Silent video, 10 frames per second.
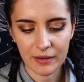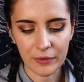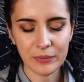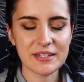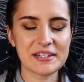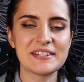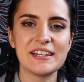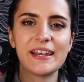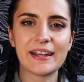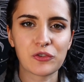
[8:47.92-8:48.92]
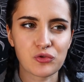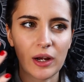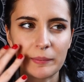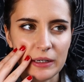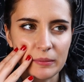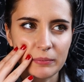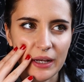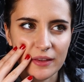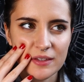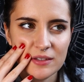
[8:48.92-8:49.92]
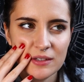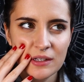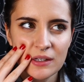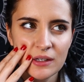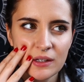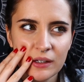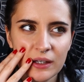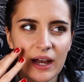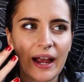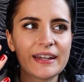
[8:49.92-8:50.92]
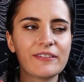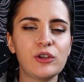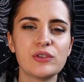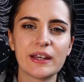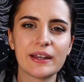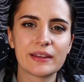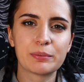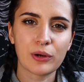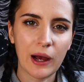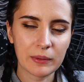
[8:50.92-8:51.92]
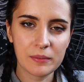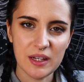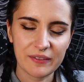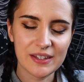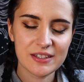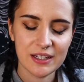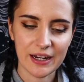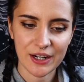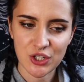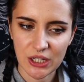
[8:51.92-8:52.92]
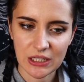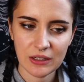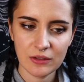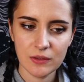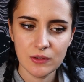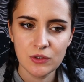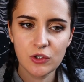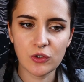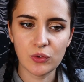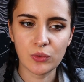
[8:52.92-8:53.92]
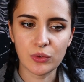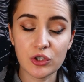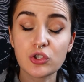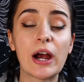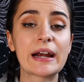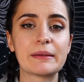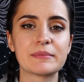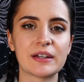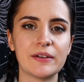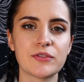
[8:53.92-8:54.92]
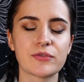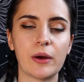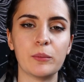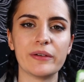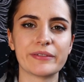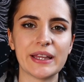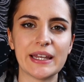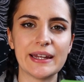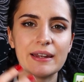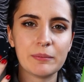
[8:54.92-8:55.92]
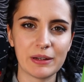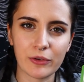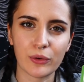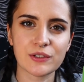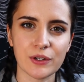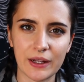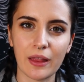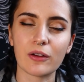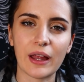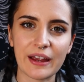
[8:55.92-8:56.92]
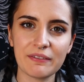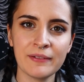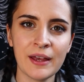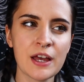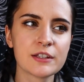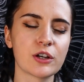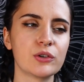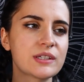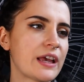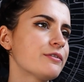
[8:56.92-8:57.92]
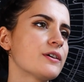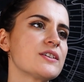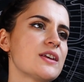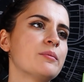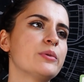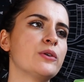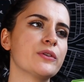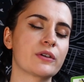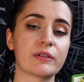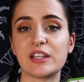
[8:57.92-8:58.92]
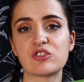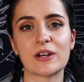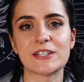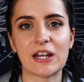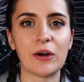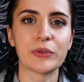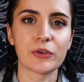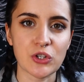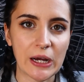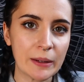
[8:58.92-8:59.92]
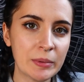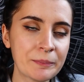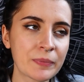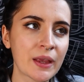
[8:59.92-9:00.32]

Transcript: I don't want to say seeking out drama, but kind of using the problems of this connection to distract themselves from what really needed to be focused on in their life. So say, for example, they're really stressed out with their job.